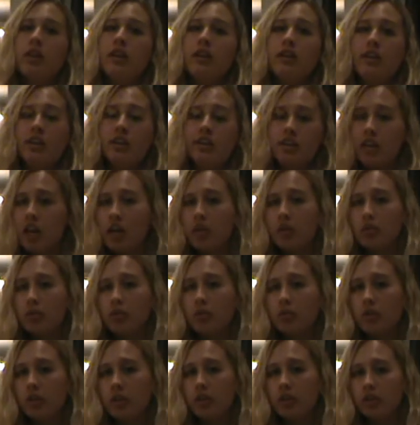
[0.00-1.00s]
This house was
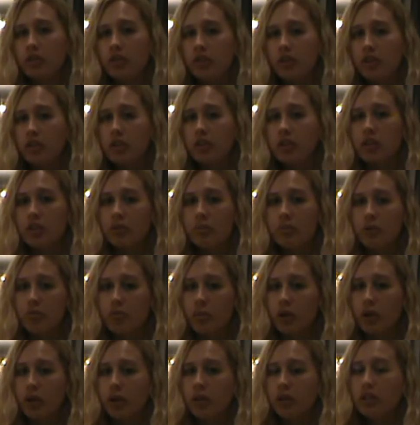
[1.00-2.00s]
one of the first to be
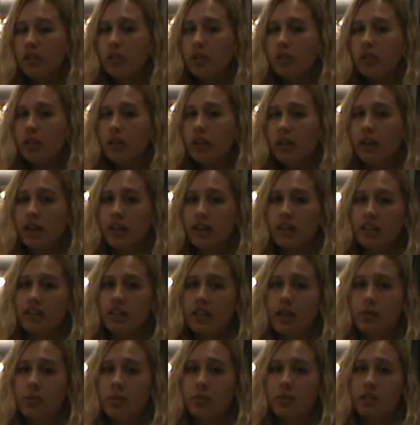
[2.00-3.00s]
burned,
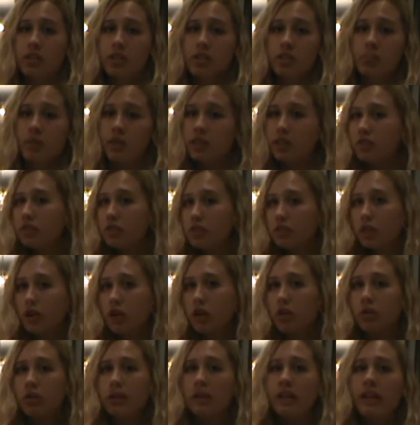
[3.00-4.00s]
except it's made of
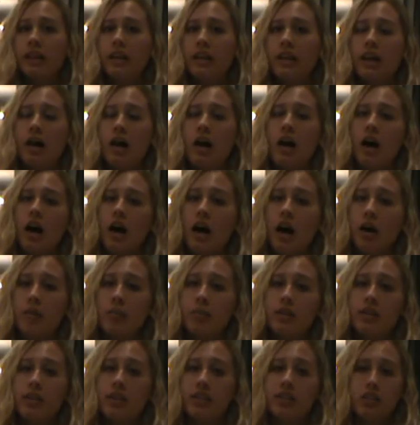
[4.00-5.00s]
stone,
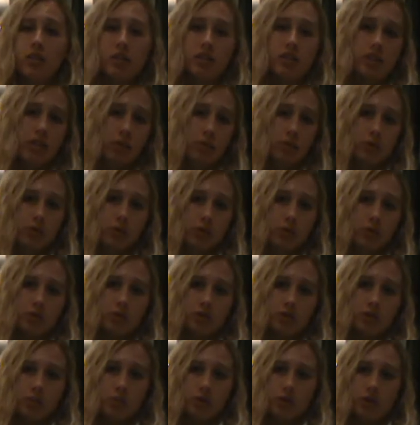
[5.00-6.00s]
and then so the neighbors were able
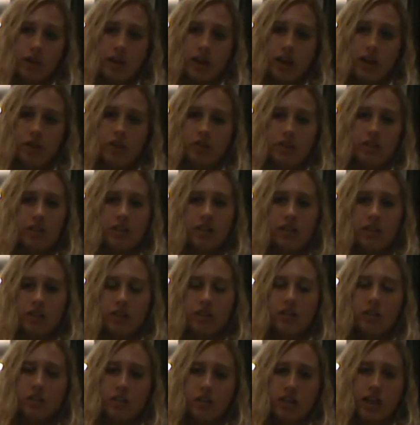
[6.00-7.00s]
to put it out. It didn't
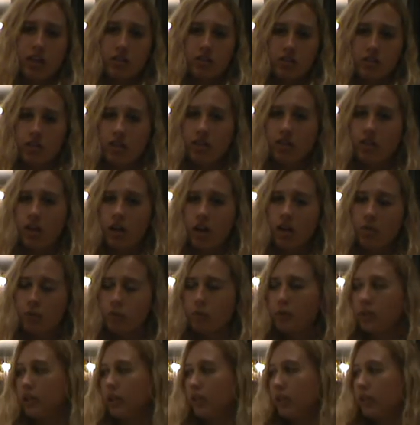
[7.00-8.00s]
catch
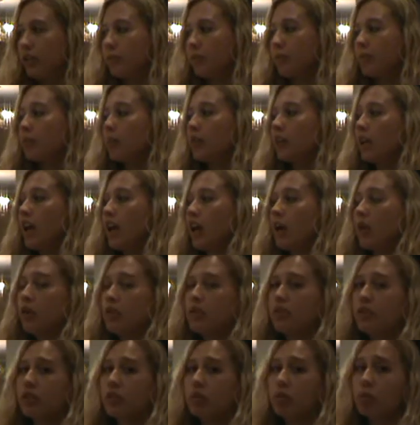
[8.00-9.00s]
quickly.
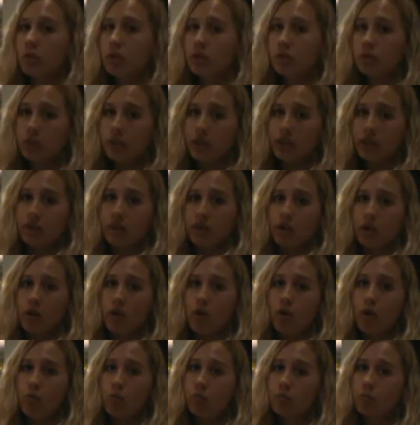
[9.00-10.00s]
However, the wooden wing of the
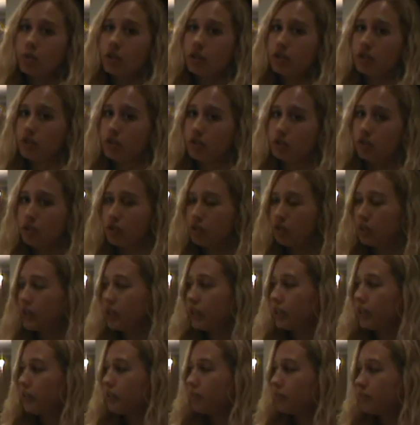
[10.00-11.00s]
home was destroyed.